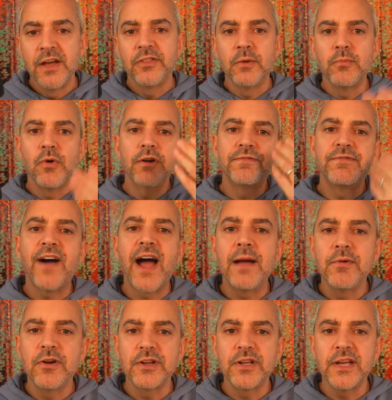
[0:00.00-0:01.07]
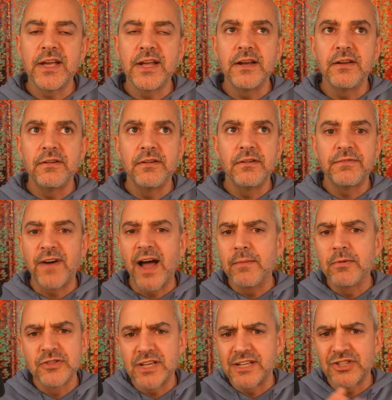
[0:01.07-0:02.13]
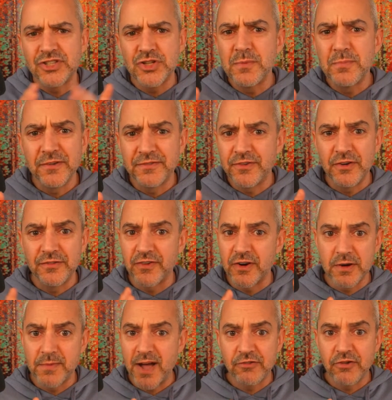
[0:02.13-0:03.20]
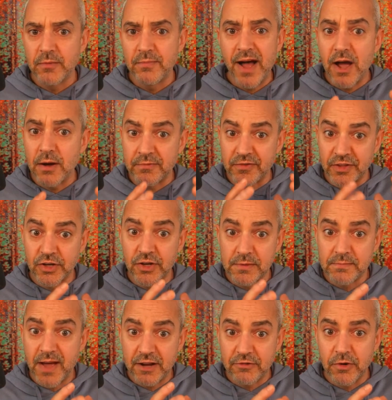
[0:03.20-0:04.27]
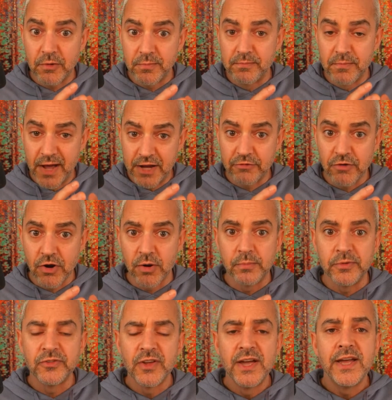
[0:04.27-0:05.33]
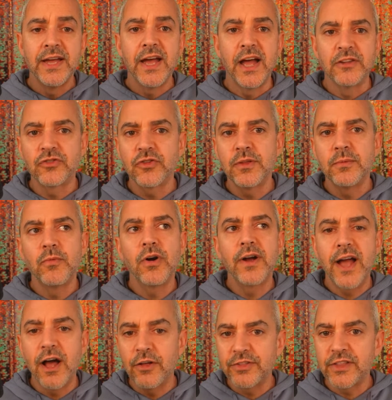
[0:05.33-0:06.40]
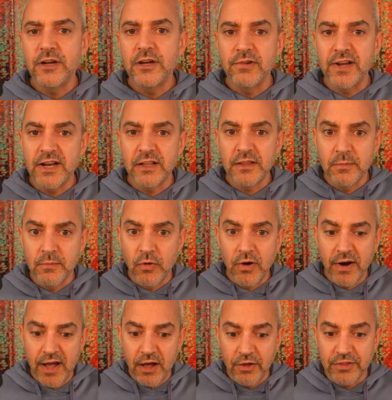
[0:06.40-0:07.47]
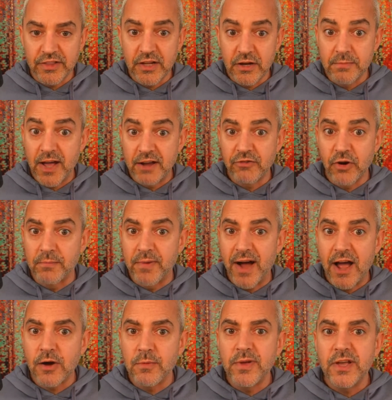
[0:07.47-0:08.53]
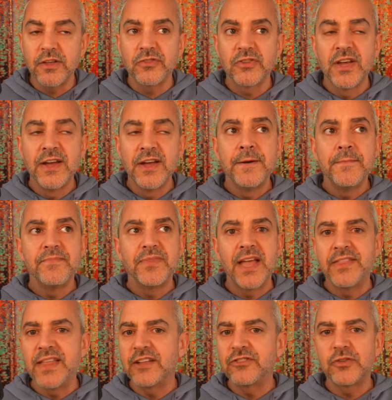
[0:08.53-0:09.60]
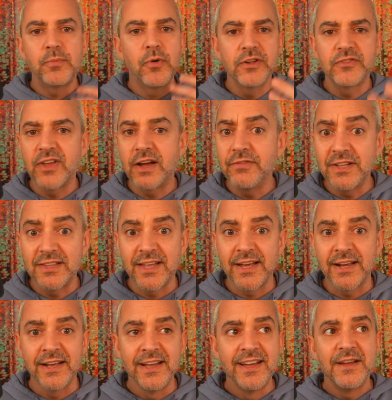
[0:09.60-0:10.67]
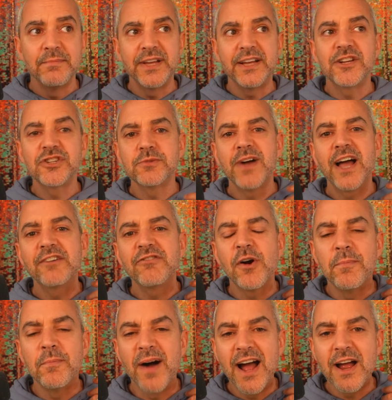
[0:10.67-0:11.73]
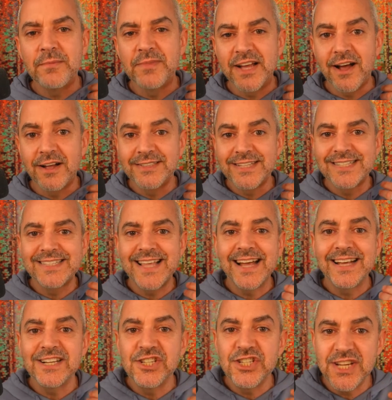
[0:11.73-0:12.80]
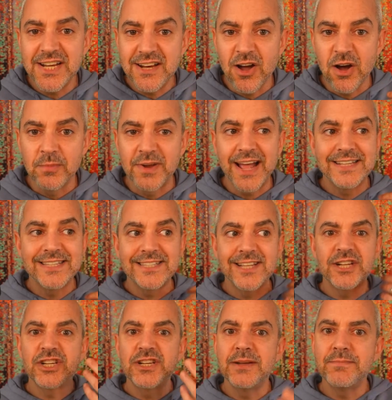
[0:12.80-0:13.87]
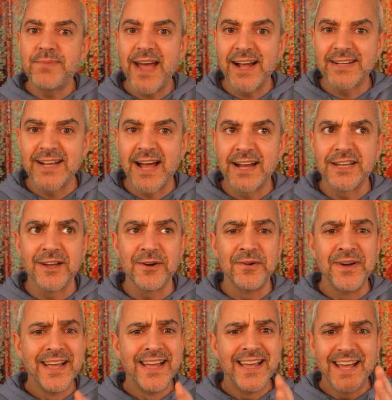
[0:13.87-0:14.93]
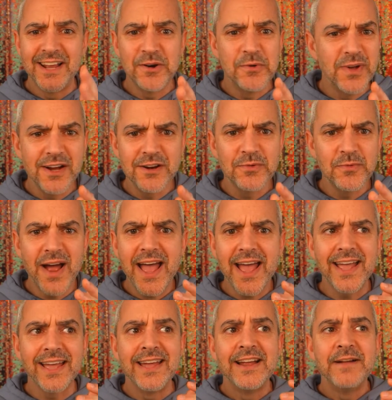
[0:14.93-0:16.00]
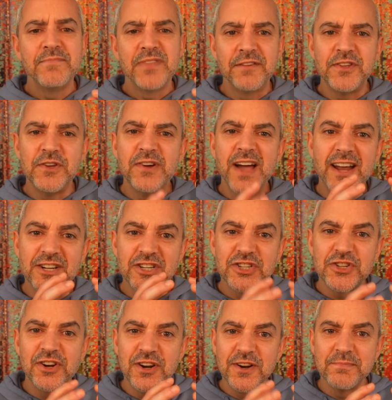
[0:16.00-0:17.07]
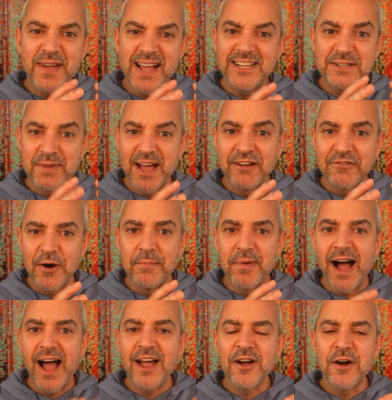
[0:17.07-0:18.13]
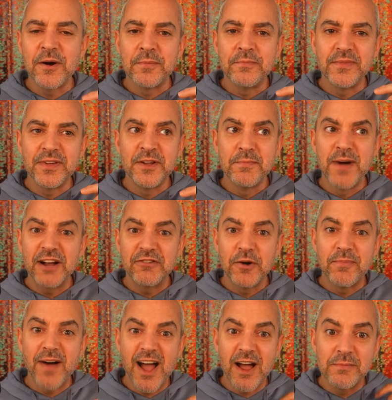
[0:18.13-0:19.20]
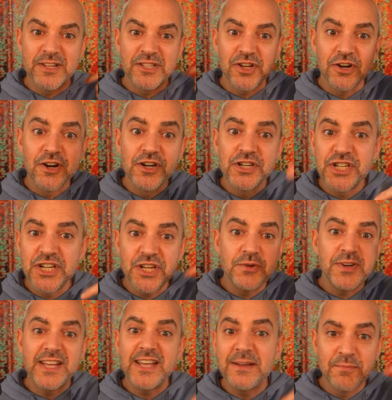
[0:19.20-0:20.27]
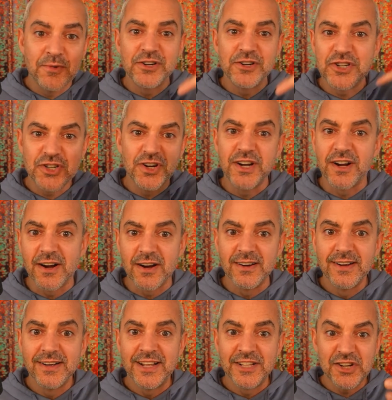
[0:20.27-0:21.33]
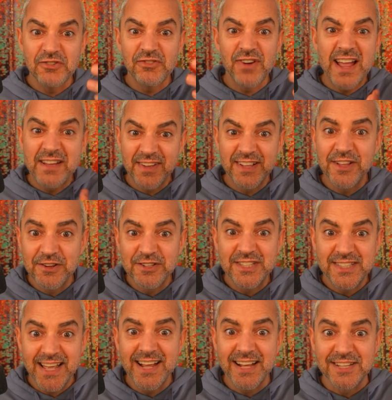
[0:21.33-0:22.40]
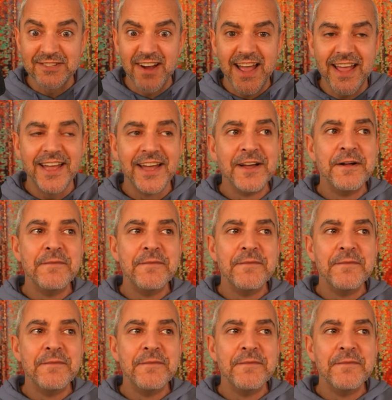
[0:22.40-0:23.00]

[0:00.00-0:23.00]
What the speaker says: The more fiber you eat, fiber is like superfood for your microbiome, for the good microbes. And so the more healthy you're eating, the more healthy your microbiome is. And that supports everything because your microbiome, they call it the second genome. It has such an impact on you. In a weird way, if you got a sugar-based microbiome, your microbiome is urging you to eat more sugar. It's craving those things, right?